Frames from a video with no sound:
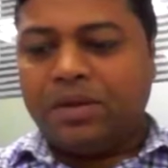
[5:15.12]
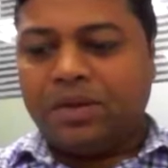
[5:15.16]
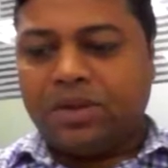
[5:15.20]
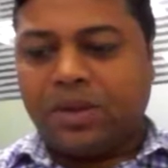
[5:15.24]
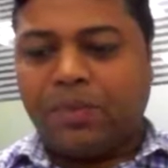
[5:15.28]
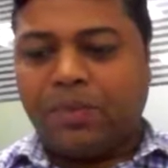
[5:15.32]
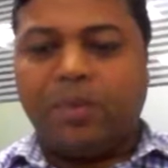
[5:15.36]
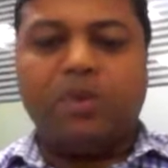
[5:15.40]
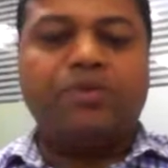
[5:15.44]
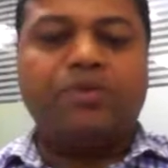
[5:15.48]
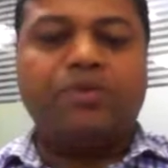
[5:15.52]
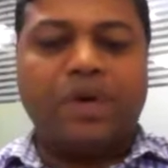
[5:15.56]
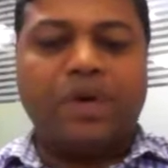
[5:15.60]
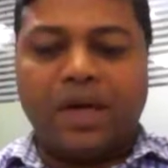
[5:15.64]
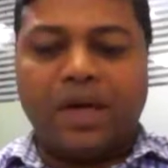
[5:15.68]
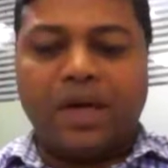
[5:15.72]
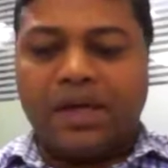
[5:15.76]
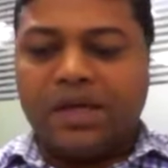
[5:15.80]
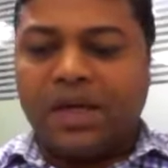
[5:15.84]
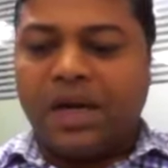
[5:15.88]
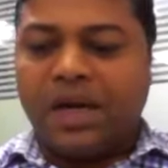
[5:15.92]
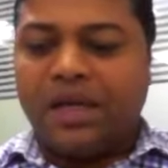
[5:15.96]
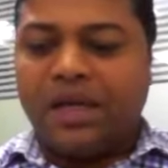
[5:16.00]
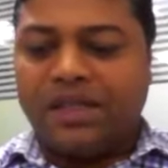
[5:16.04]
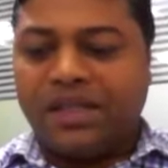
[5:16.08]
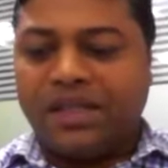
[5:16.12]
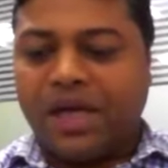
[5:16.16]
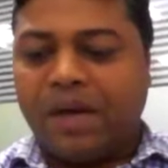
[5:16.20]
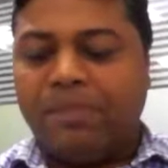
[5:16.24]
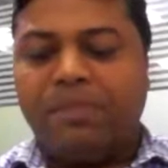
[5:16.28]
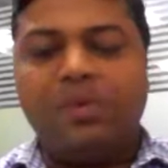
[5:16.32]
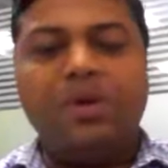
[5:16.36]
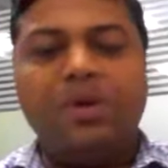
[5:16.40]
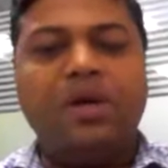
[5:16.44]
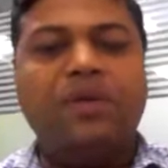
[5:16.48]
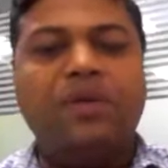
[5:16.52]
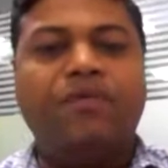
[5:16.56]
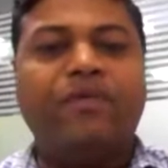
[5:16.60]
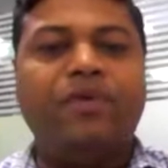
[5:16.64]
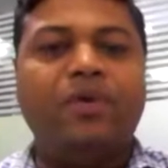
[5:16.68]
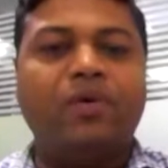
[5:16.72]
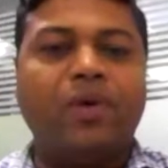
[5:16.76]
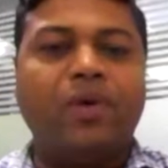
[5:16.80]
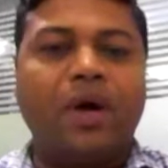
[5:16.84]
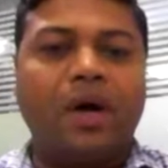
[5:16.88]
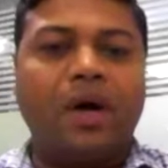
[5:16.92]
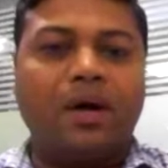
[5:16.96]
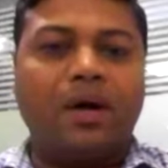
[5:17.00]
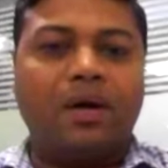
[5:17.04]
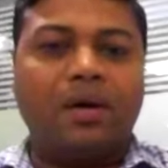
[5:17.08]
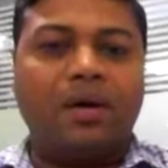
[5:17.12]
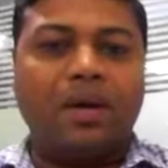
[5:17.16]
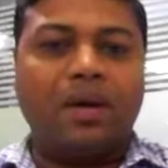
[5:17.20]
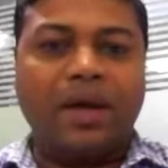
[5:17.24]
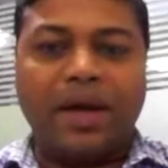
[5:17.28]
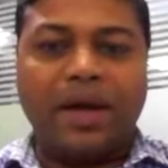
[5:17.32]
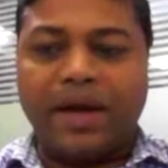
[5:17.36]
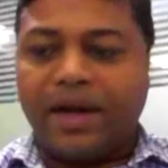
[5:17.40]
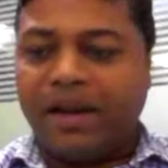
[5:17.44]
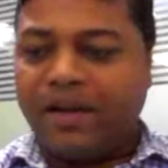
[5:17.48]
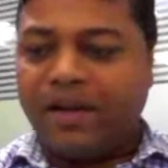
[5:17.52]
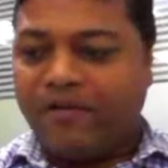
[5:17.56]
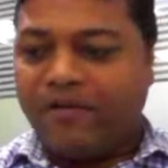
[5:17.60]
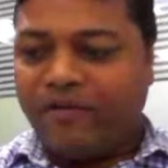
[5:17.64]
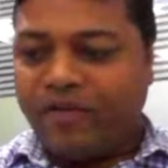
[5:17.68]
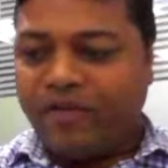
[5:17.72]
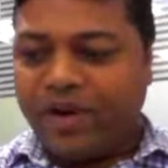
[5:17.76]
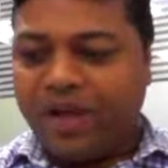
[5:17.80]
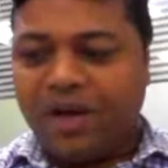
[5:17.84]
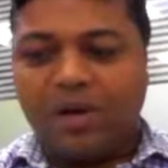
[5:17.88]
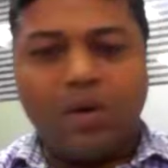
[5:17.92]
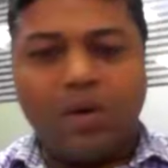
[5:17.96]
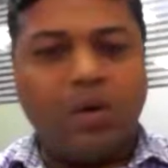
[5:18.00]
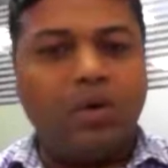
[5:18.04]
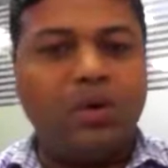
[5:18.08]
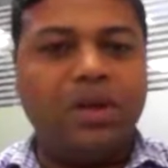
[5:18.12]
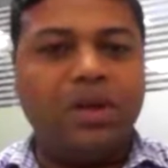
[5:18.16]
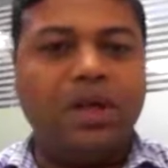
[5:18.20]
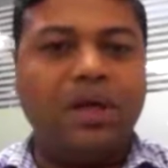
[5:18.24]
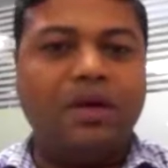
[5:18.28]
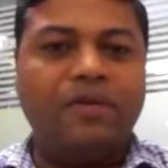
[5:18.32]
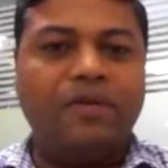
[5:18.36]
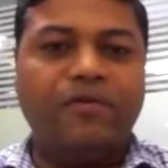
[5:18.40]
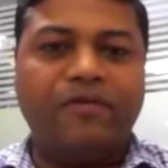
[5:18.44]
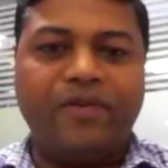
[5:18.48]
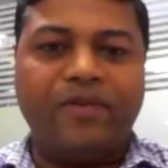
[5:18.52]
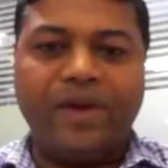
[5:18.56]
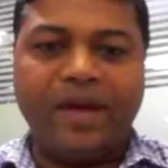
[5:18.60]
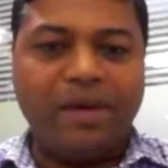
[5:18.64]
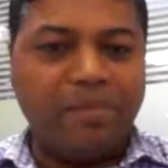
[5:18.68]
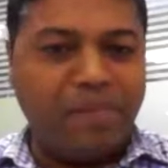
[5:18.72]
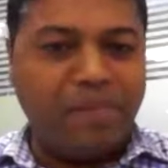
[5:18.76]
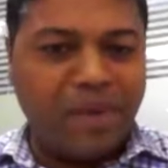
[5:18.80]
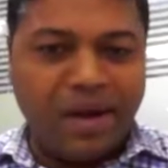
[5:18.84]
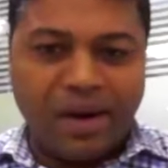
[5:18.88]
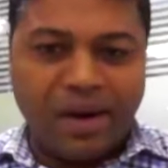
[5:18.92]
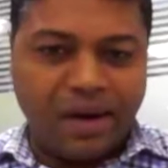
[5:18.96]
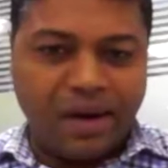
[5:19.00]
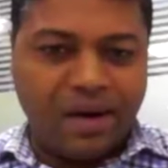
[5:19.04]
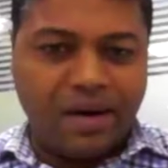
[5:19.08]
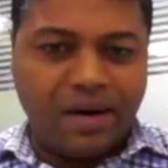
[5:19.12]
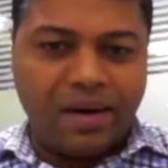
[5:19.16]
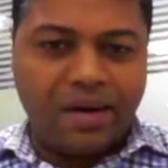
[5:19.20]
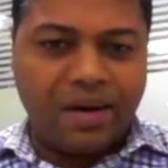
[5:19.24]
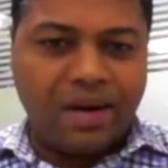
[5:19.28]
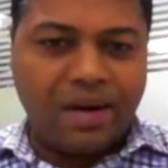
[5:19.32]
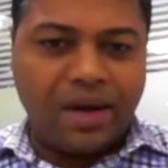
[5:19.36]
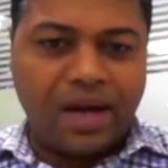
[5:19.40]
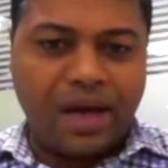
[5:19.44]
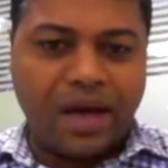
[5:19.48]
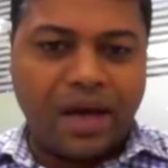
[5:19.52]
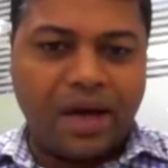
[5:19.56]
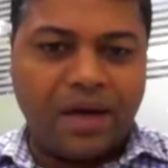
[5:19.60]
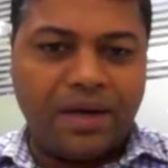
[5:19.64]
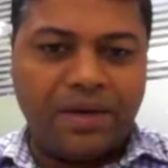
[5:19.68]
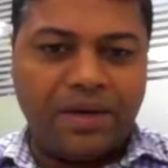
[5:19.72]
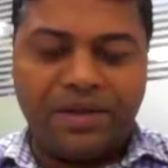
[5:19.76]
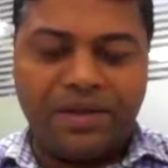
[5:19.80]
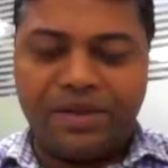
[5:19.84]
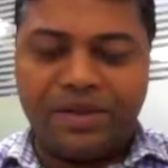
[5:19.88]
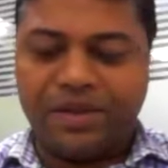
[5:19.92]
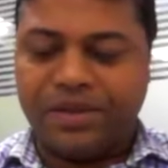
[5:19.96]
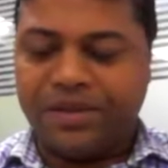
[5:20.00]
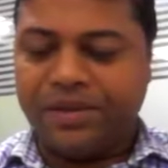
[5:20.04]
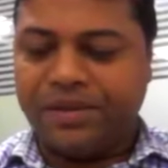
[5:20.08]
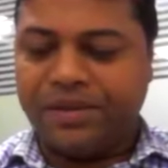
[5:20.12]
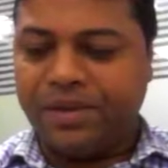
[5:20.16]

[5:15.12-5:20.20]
Suppose for an example, if you are getting free clothing, free meal, and